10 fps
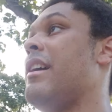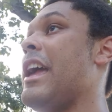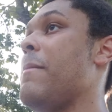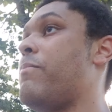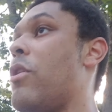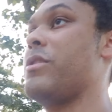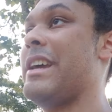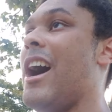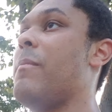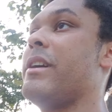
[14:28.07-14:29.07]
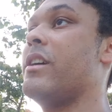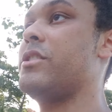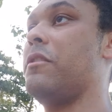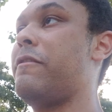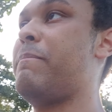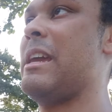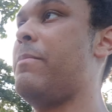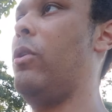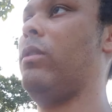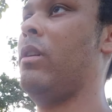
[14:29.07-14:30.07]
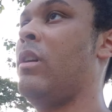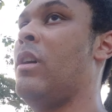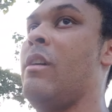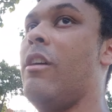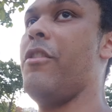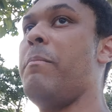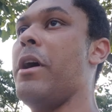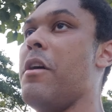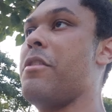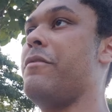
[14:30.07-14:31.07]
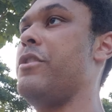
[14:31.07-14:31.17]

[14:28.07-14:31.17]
It broke down because of people of the birth of